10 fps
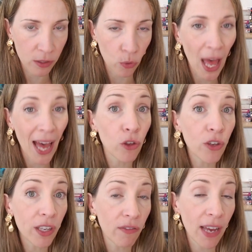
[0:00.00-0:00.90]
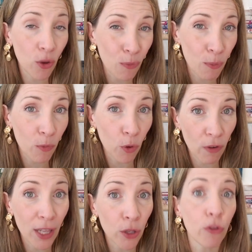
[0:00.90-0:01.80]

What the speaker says: or how you convey your value